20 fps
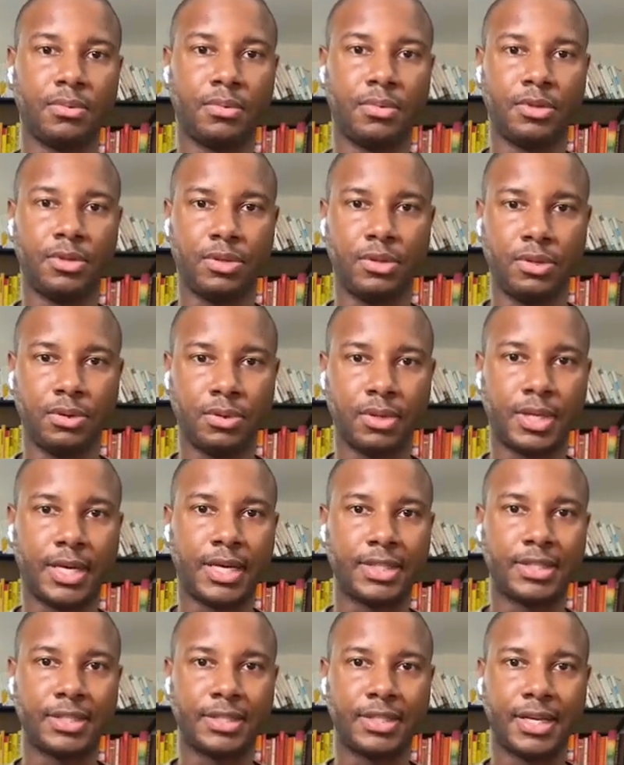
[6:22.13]

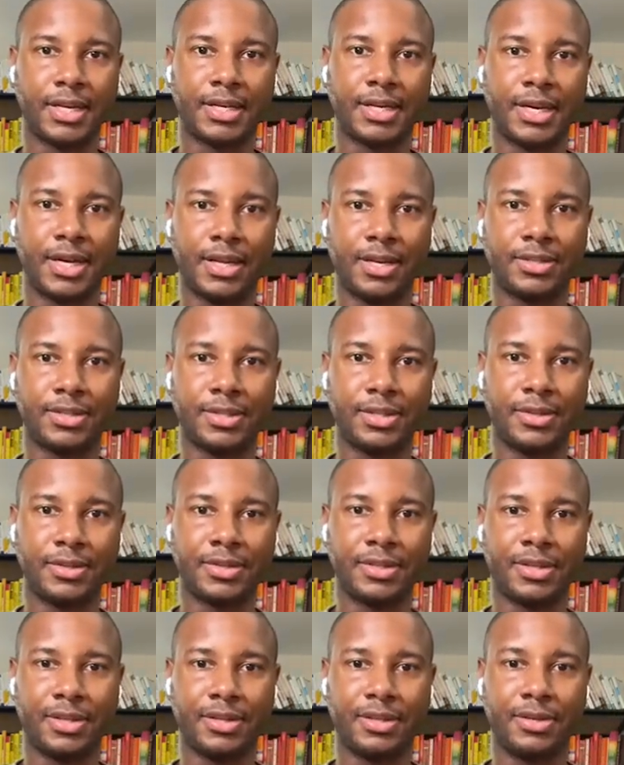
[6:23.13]
utilizing technology,
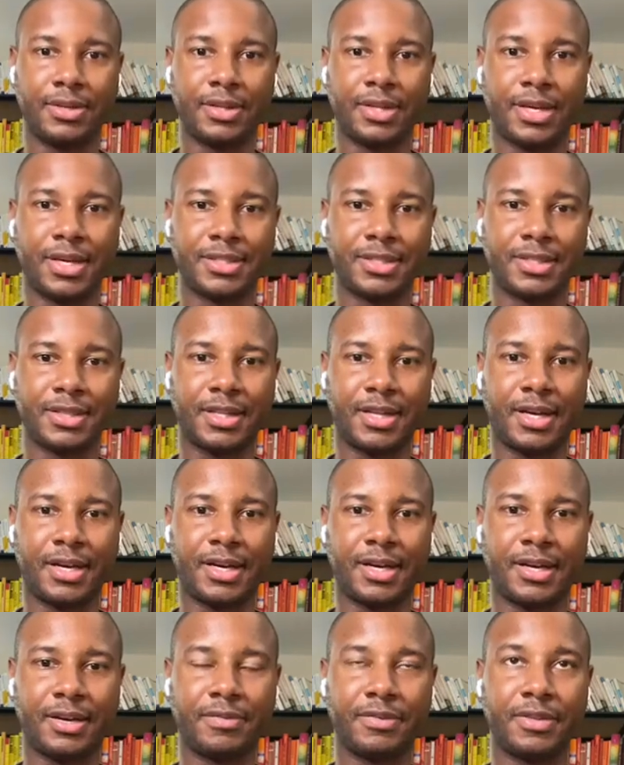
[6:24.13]
utilizing
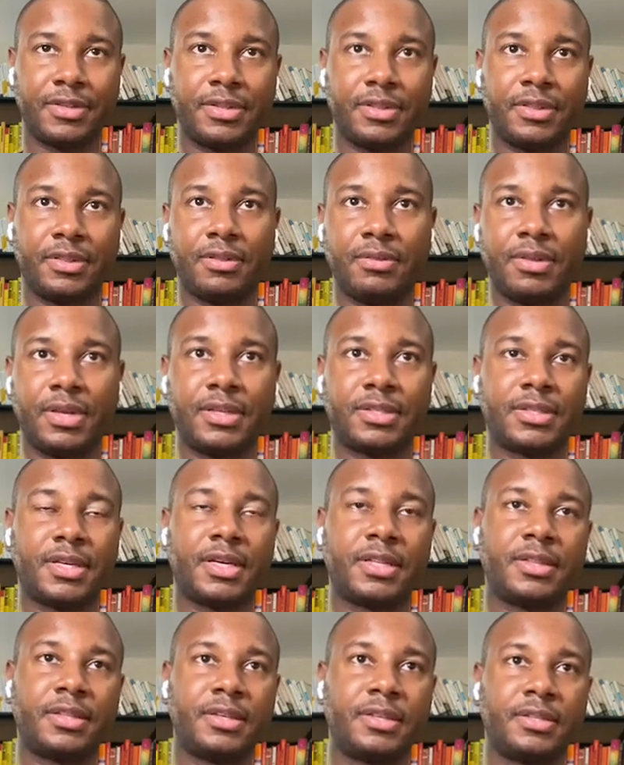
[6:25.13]
live and things
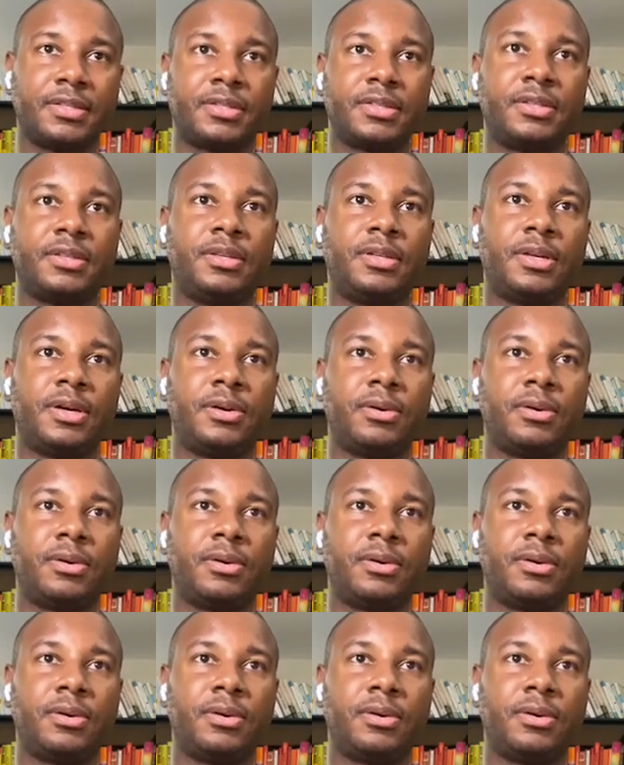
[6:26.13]
like this,